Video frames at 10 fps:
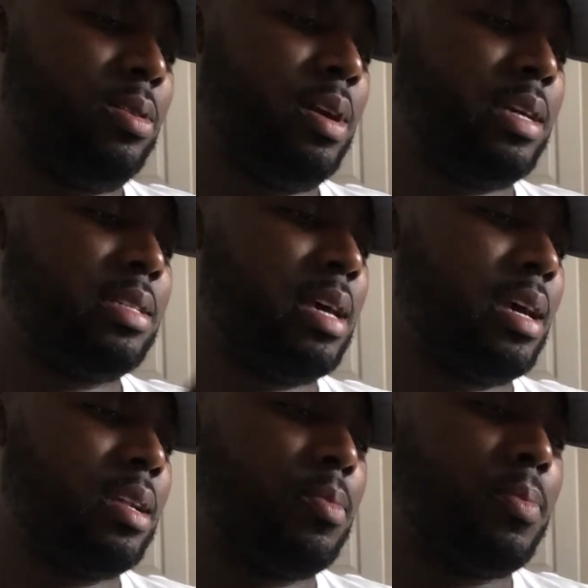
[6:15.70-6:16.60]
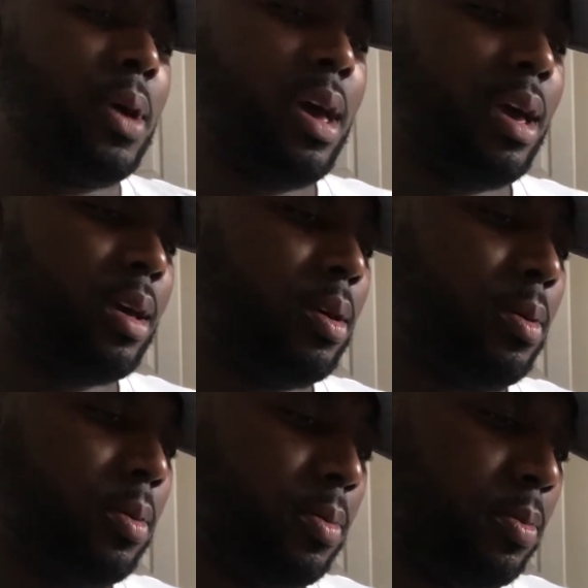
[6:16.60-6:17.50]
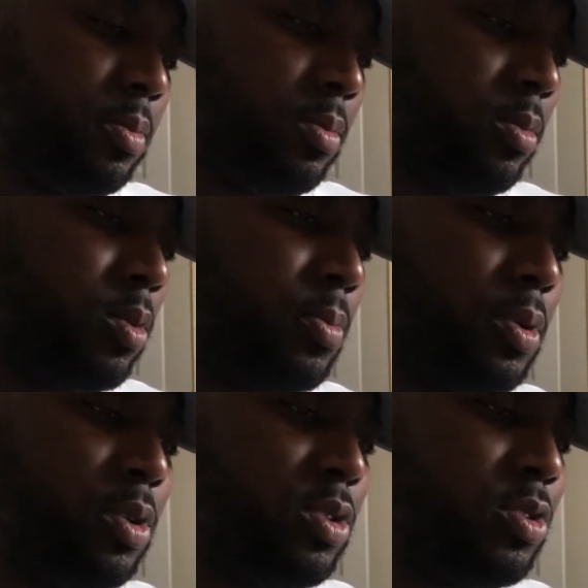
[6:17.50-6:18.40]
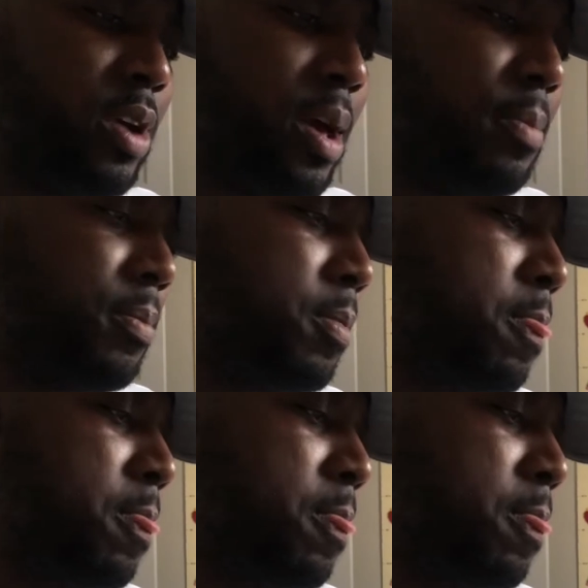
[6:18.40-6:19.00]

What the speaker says: hang tag in the back, little pull strap.